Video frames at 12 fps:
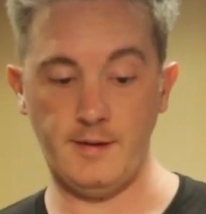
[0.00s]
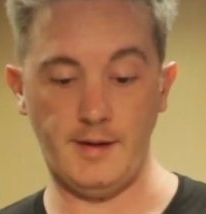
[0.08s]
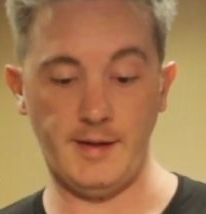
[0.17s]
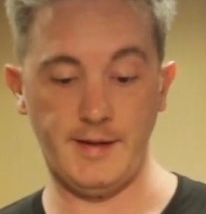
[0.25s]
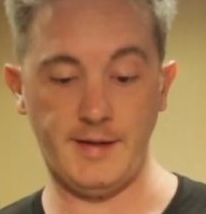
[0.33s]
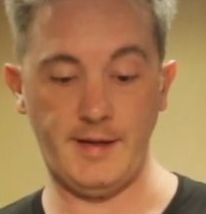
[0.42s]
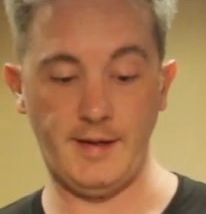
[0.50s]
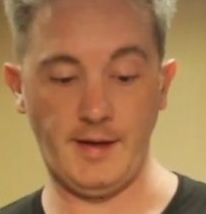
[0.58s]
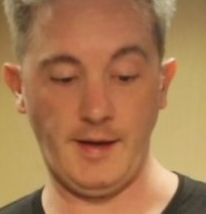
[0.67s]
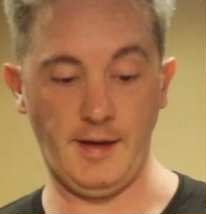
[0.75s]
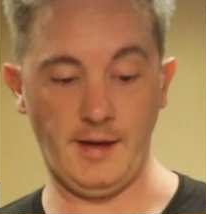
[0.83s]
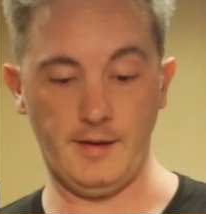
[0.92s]
I
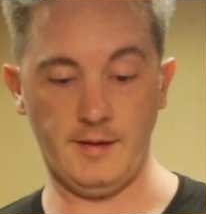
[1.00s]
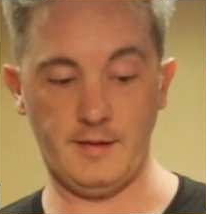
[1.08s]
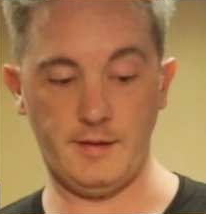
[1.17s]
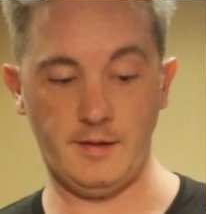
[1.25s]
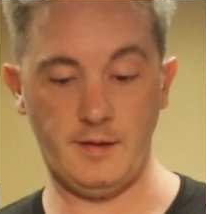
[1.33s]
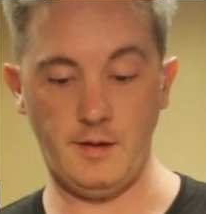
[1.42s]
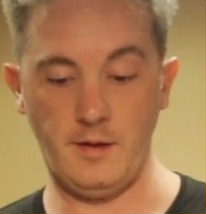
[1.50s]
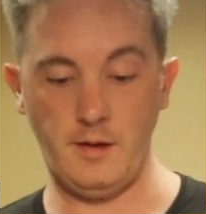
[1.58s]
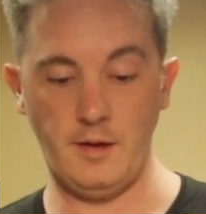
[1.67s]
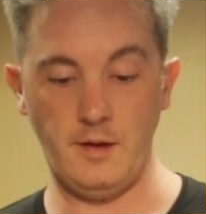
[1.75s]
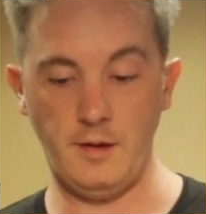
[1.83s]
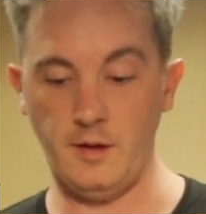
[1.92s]
can
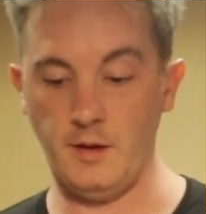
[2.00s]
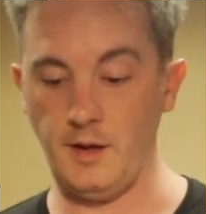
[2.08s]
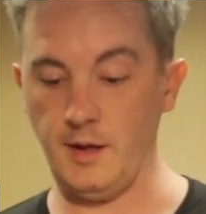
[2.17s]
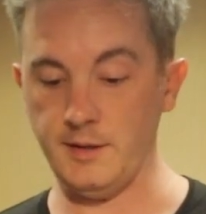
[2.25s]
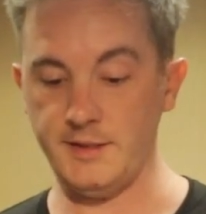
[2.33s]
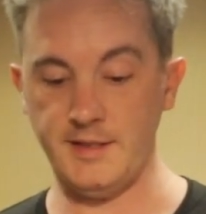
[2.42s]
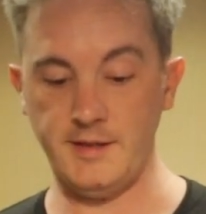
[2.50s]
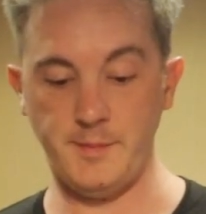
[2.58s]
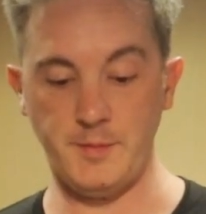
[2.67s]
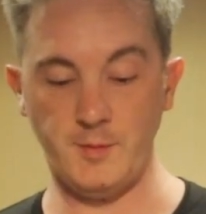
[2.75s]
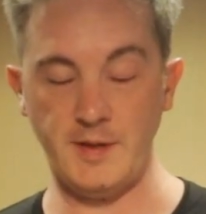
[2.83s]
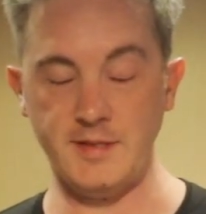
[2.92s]
seal
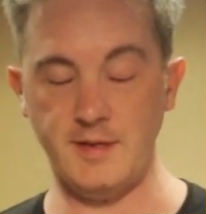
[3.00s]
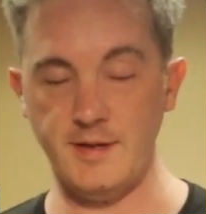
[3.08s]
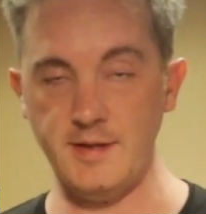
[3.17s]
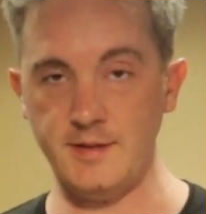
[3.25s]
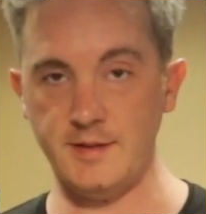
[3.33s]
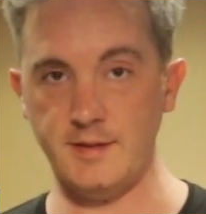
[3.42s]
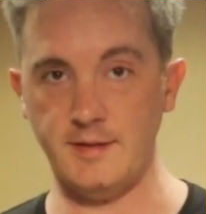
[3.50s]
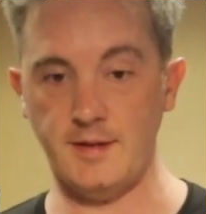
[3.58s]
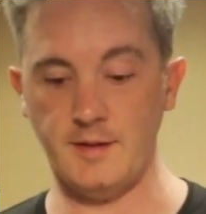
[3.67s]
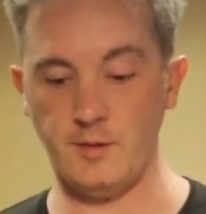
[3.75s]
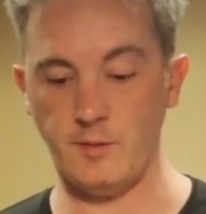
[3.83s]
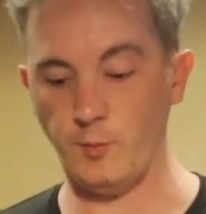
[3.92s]
up the rest of this
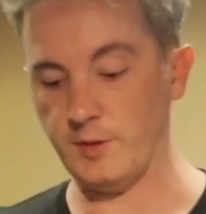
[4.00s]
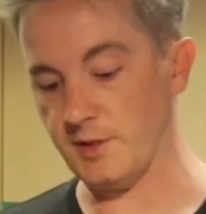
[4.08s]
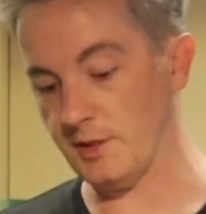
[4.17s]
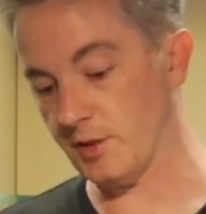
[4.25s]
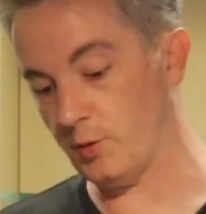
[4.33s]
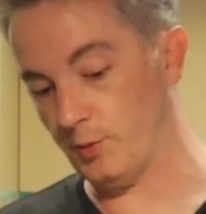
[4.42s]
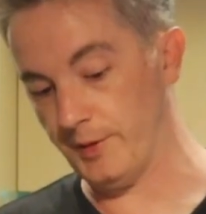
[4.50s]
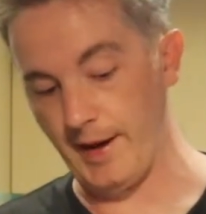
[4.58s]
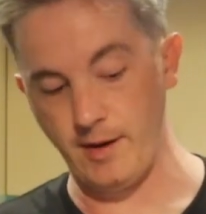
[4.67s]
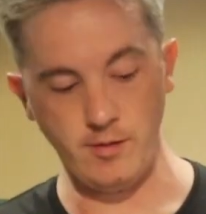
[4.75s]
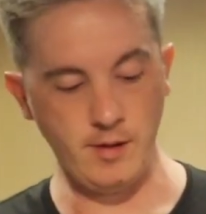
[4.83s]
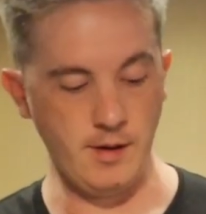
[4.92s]
once it's cooled
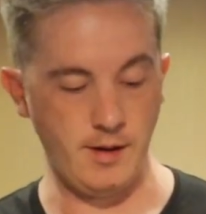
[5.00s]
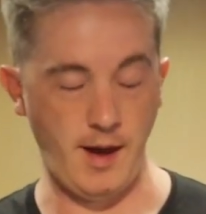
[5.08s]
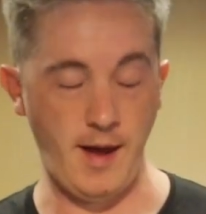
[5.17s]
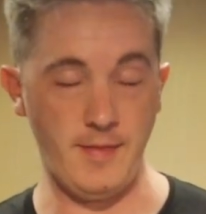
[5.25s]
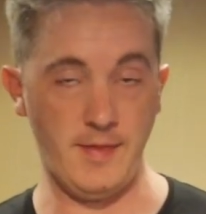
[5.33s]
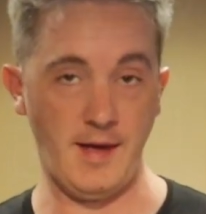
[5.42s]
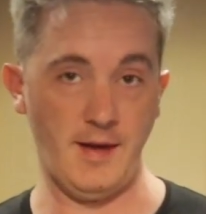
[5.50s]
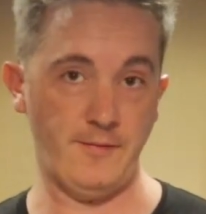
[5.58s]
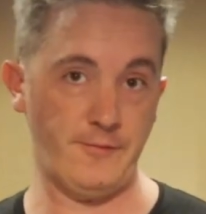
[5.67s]
down and then